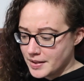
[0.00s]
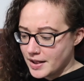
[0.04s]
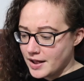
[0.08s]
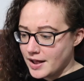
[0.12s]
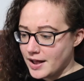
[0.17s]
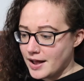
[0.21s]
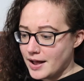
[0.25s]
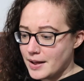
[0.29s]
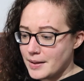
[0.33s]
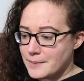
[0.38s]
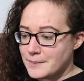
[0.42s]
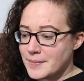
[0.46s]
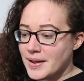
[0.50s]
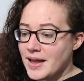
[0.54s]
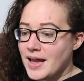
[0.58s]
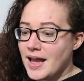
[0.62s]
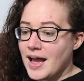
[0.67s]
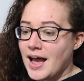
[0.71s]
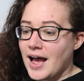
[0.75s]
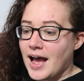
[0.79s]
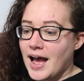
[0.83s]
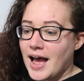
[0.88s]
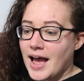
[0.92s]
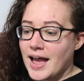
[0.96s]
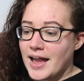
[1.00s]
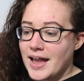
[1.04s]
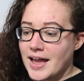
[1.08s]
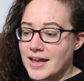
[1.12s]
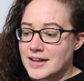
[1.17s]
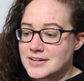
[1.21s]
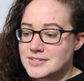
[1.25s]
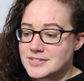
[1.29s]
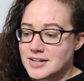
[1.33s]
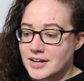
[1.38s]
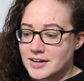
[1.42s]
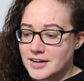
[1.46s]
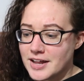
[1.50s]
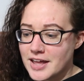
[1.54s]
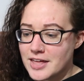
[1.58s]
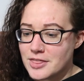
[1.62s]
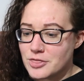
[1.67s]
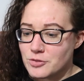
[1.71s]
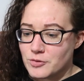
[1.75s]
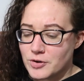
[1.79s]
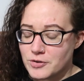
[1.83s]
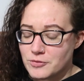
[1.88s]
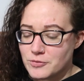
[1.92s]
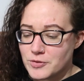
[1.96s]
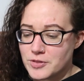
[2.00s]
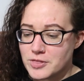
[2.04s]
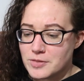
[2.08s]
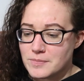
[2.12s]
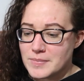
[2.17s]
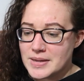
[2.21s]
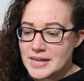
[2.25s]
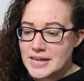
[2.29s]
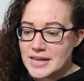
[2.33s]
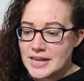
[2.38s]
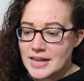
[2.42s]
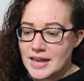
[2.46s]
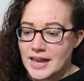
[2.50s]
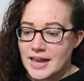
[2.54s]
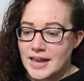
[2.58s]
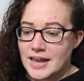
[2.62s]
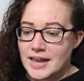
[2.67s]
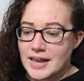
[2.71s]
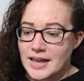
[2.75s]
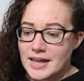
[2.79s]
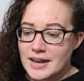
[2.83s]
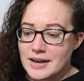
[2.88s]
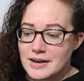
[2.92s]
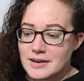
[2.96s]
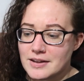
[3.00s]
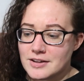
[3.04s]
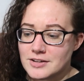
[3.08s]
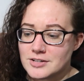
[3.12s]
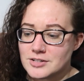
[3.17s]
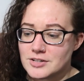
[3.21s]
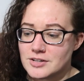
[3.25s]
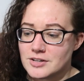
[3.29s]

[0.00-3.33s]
I had done a thrift with me and